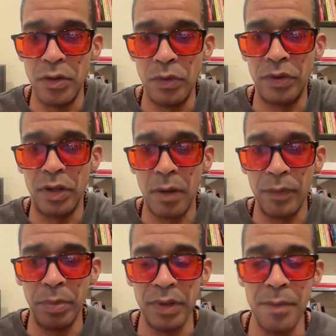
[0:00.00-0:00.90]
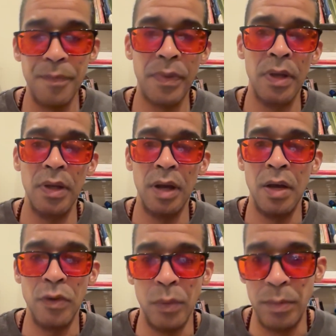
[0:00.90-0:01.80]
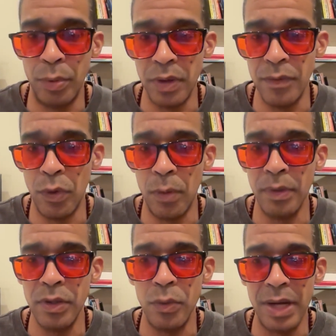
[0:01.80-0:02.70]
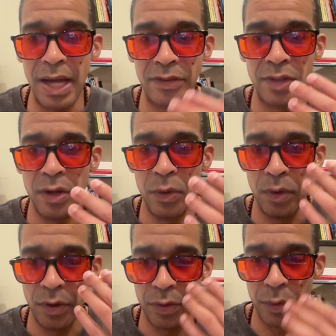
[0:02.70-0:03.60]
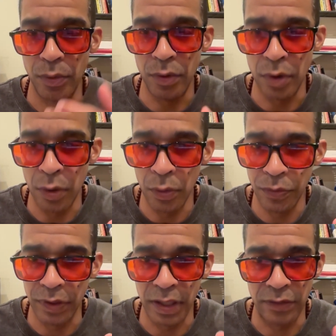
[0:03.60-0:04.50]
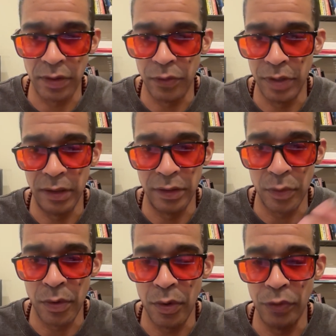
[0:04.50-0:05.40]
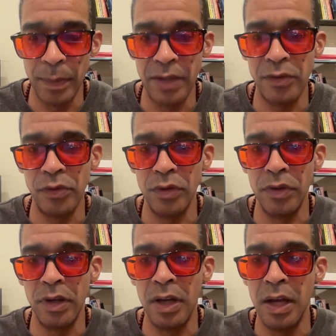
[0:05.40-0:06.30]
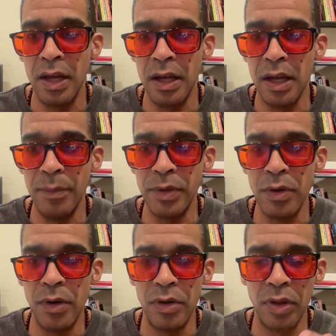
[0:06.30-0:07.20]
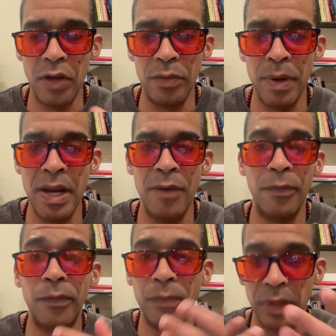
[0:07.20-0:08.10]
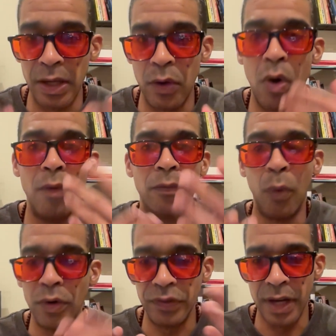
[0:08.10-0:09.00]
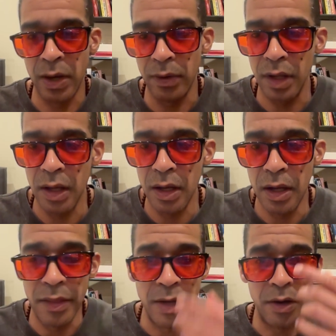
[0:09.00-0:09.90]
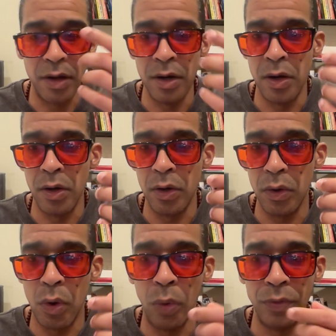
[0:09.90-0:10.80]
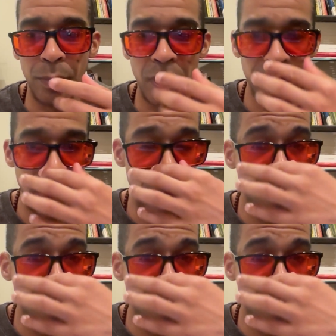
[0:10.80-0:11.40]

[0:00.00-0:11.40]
sit comfortably, you would breathe normally, you would exhale through your nose, exhale gently through the nose, making sure to empty your lungs, but not force it out. And then you're gonna hold your breath and